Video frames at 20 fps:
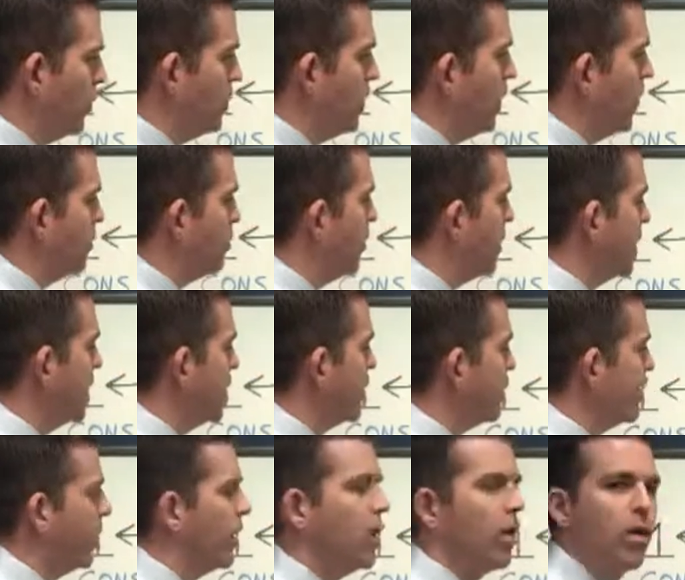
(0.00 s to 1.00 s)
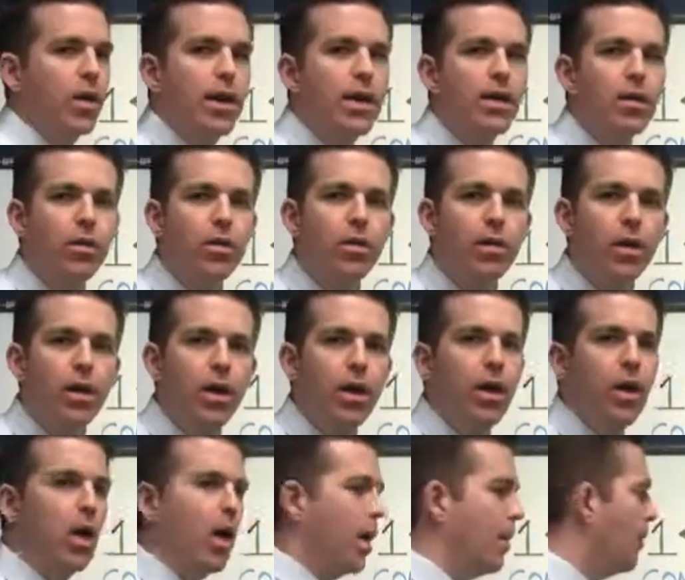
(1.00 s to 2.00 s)
with this money as they are here.
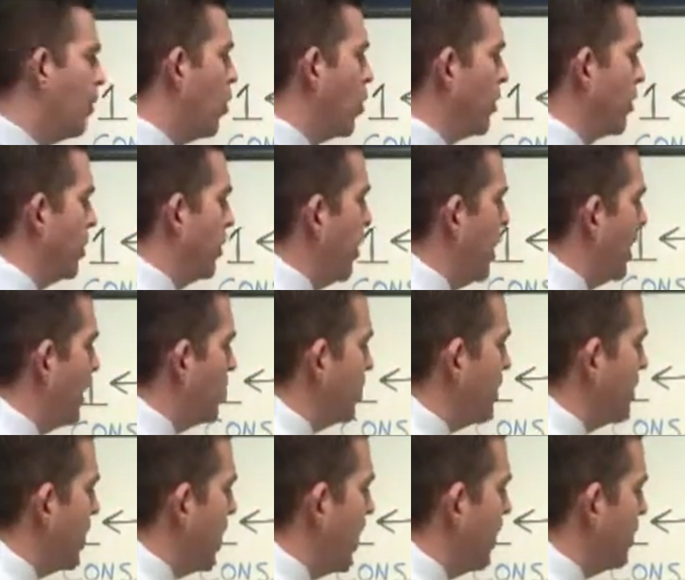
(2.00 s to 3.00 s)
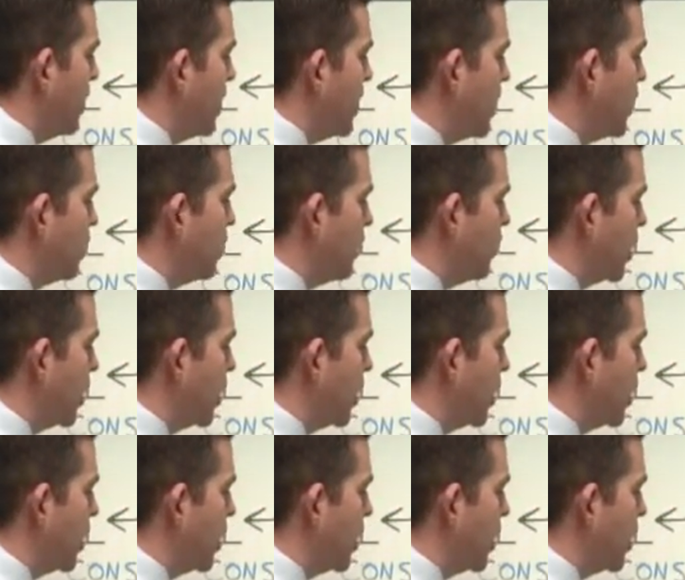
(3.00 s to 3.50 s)
More than likely, down here,